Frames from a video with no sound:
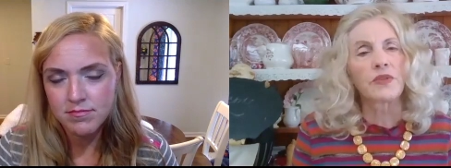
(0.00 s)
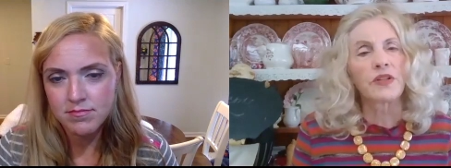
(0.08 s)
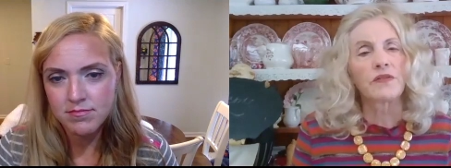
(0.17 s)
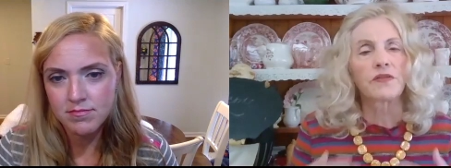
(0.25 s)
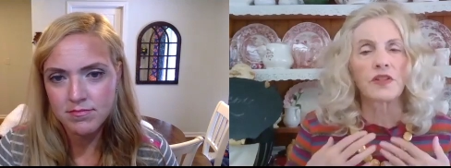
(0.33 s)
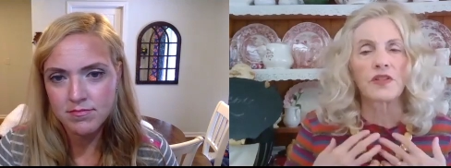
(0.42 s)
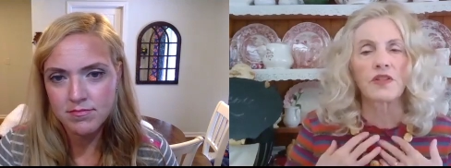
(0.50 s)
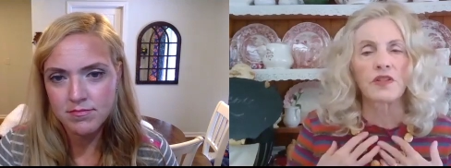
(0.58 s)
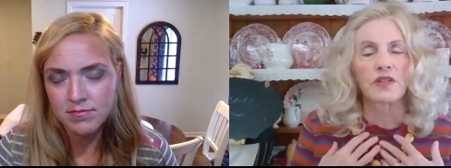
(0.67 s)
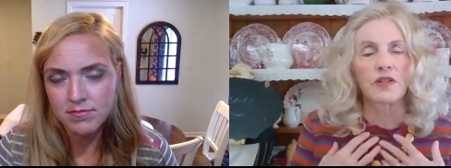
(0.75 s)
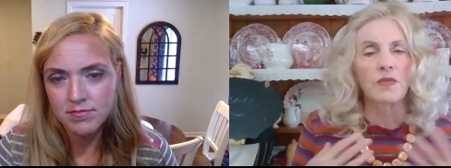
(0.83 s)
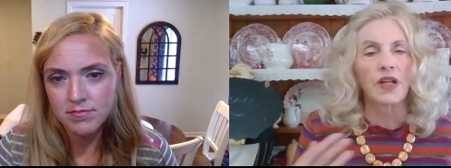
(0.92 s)
Speaker 1: be, for
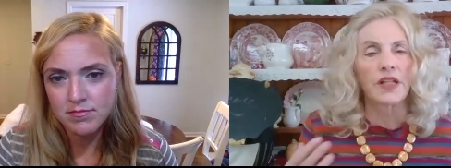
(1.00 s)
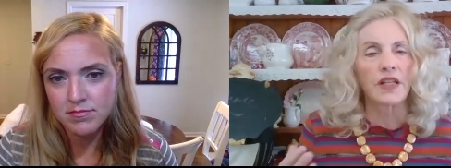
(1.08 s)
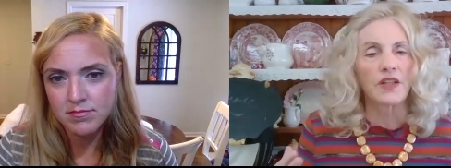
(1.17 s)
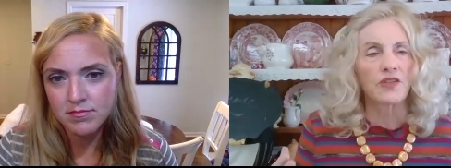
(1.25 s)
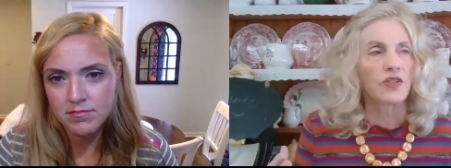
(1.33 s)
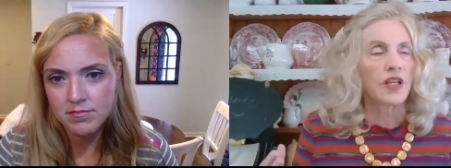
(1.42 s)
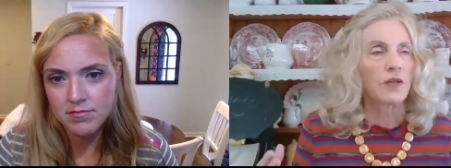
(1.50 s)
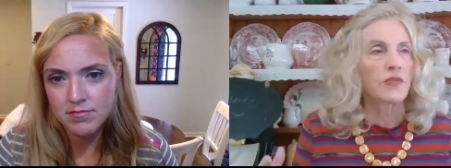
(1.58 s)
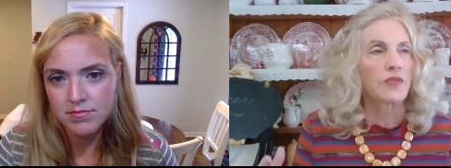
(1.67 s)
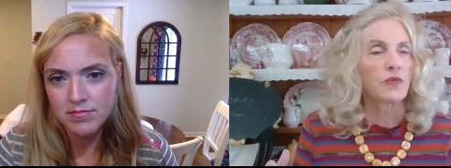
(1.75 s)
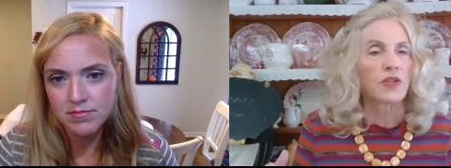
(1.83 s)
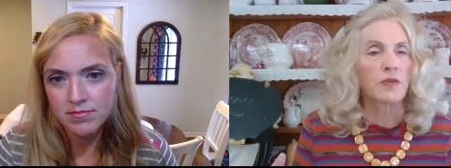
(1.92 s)
instance, in my case, you can't
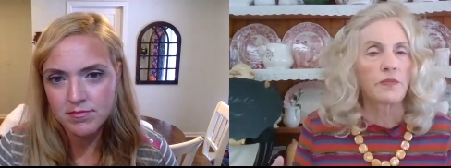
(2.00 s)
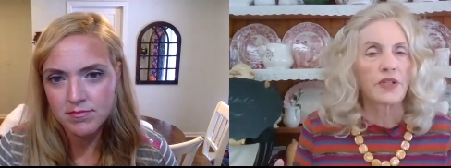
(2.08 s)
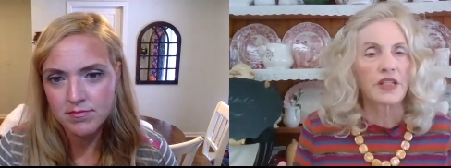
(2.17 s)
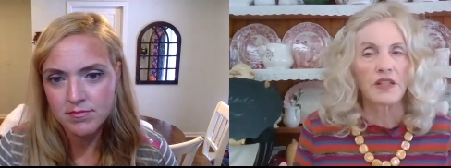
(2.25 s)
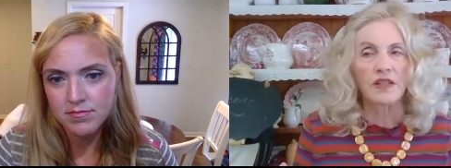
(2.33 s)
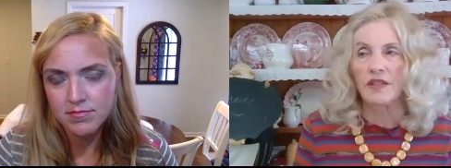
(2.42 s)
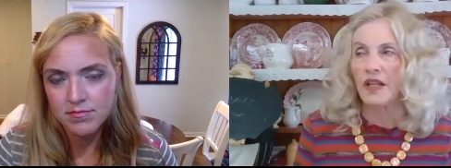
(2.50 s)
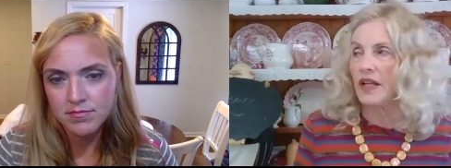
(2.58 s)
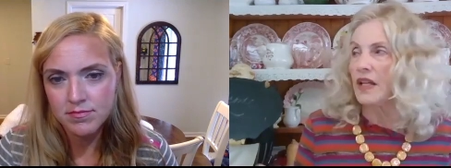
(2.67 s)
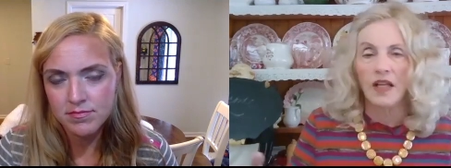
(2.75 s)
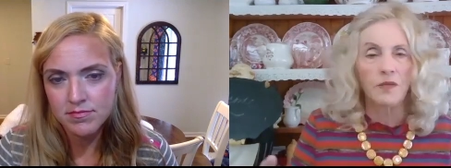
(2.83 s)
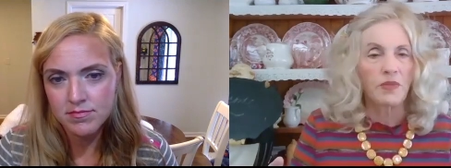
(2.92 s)
be really picky and
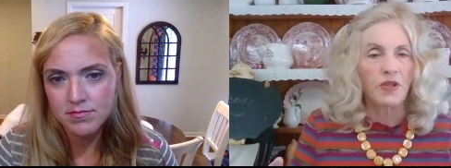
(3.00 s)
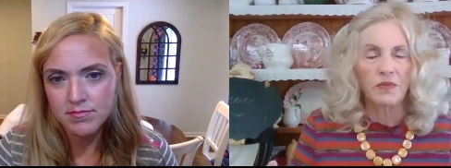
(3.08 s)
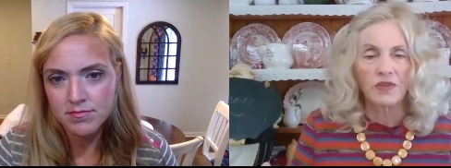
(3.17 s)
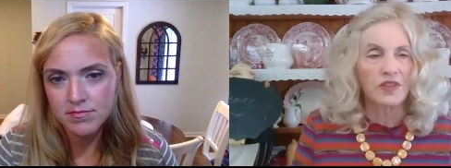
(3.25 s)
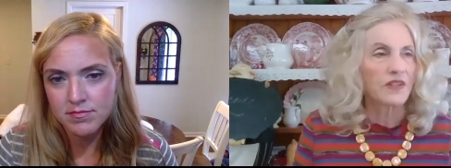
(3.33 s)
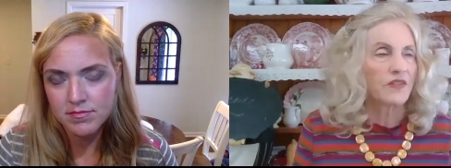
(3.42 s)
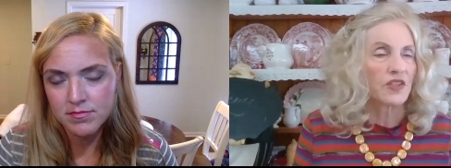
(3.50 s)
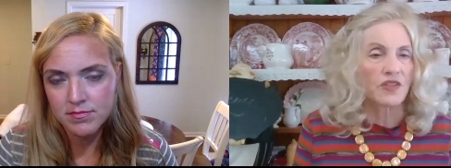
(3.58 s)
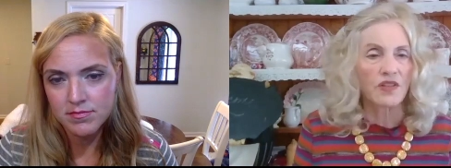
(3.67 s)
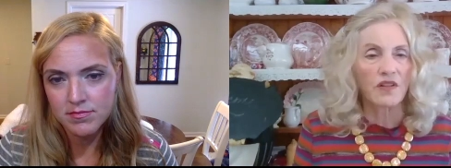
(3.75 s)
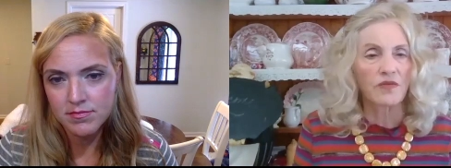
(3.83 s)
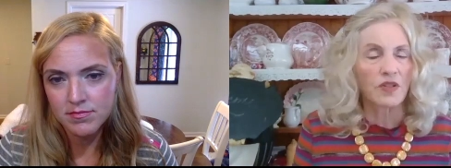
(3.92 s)
say, hey, people are leaving
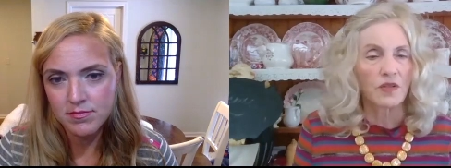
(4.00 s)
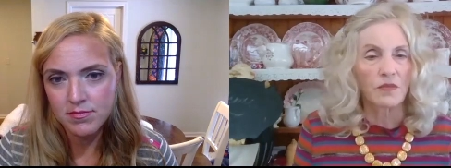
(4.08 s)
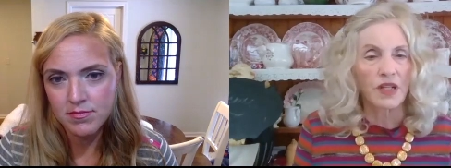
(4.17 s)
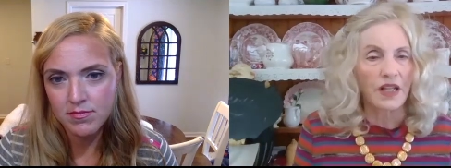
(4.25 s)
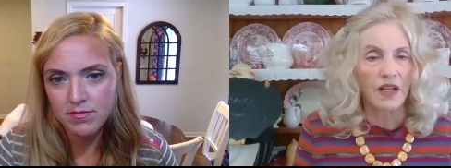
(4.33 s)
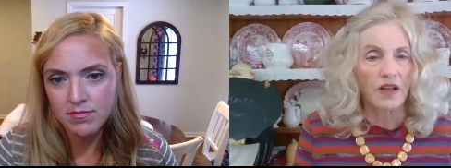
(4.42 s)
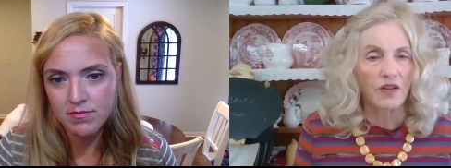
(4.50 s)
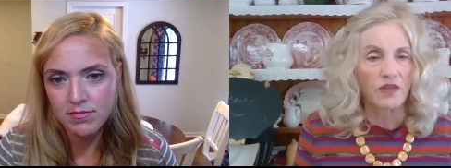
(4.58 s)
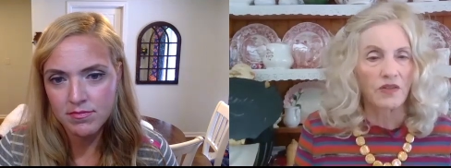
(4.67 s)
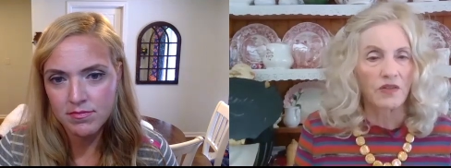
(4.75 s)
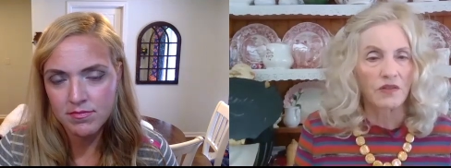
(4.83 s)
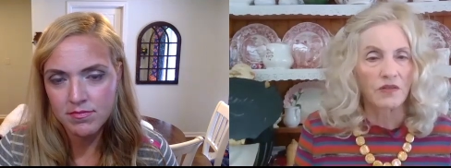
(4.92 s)
stuff around my
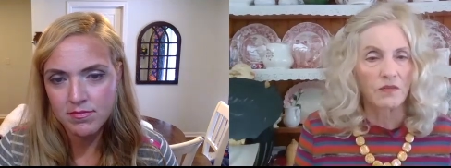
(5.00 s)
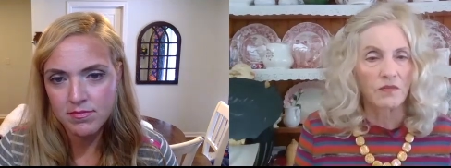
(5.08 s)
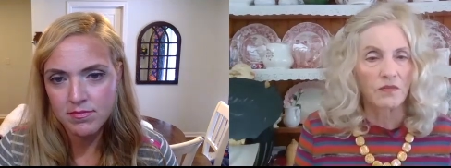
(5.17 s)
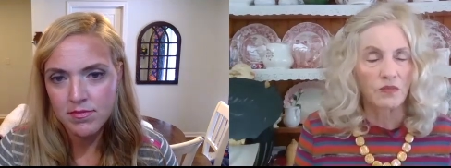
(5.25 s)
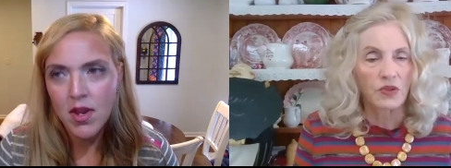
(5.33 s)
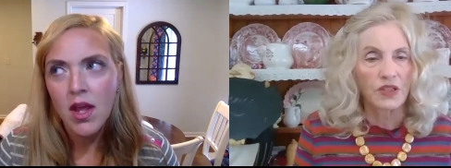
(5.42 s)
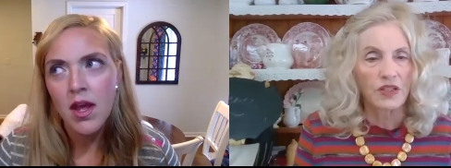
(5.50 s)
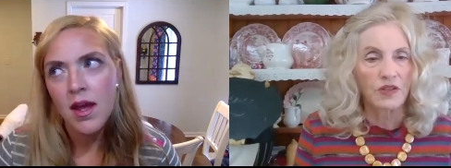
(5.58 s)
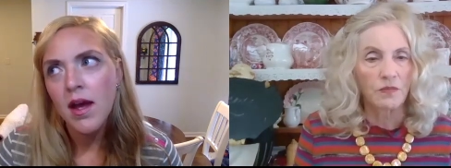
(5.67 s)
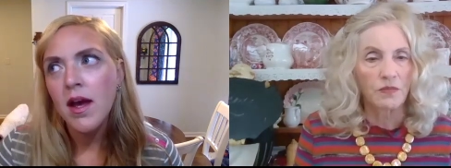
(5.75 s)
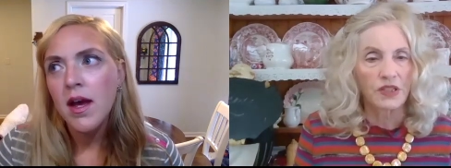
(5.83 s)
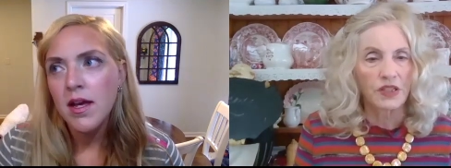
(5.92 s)
house.
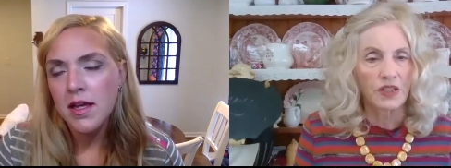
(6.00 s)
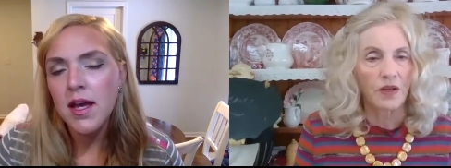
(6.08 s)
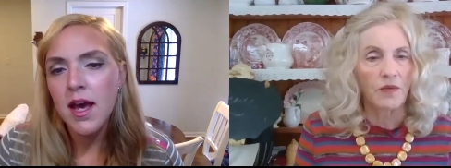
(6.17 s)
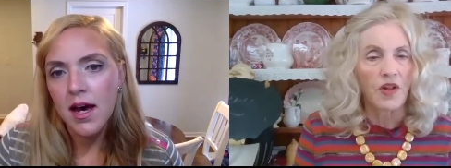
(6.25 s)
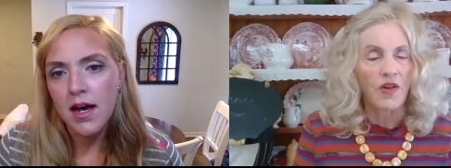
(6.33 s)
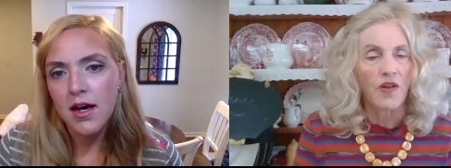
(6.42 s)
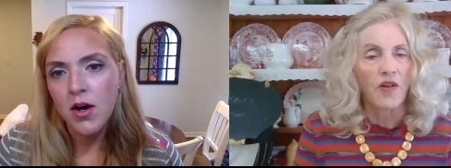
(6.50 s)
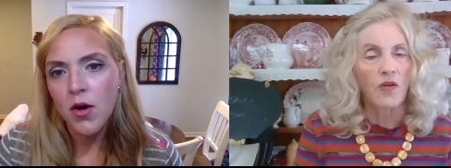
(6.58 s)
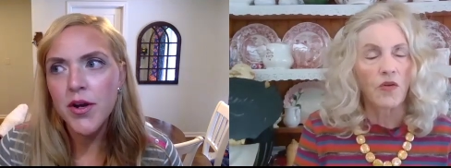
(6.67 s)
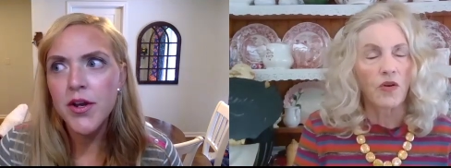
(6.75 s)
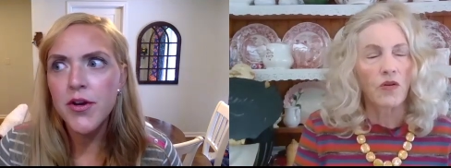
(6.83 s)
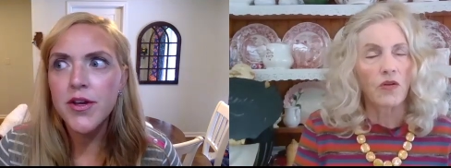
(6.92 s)
Please pick
Speaker 2: it up. Or
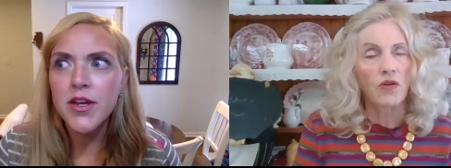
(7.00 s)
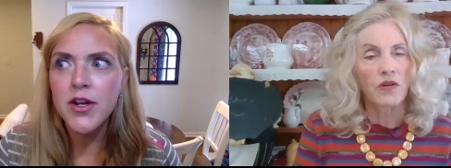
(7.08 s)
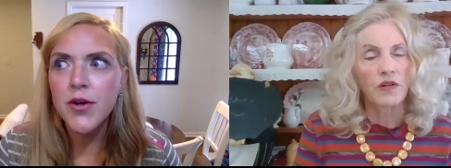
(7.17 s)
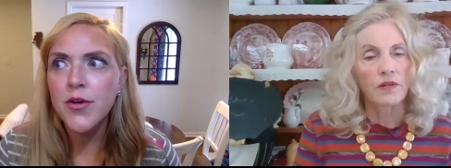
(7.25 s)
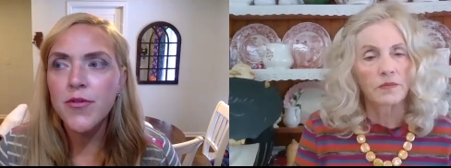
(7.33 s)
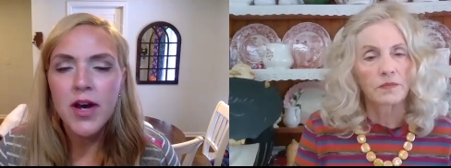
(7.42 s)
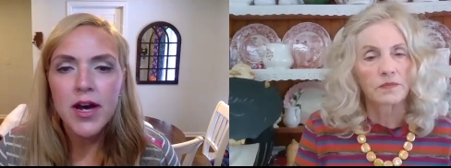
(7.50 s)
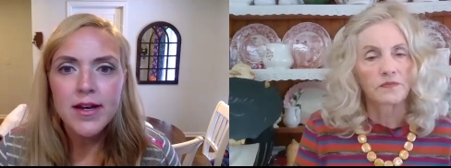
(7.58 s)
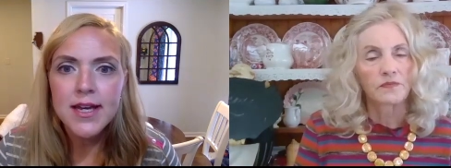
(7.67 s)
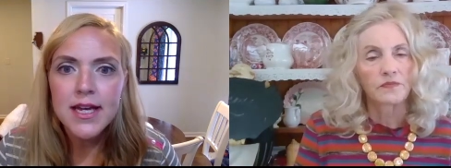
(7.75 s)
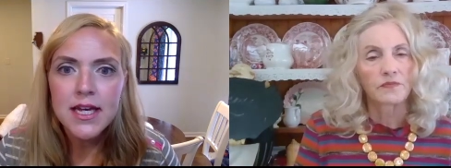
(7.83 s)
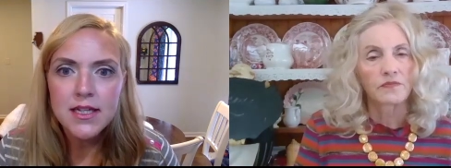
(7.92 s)
you've got
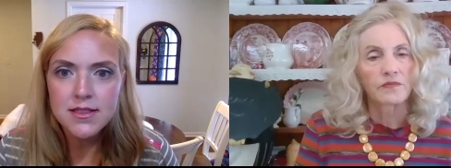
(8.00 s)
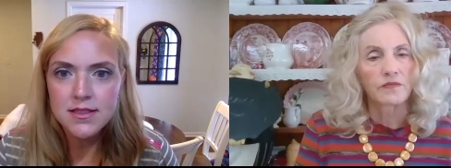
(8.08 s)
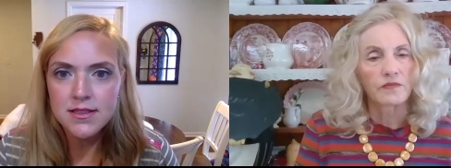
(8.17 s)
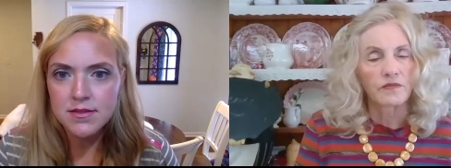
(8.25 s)
kids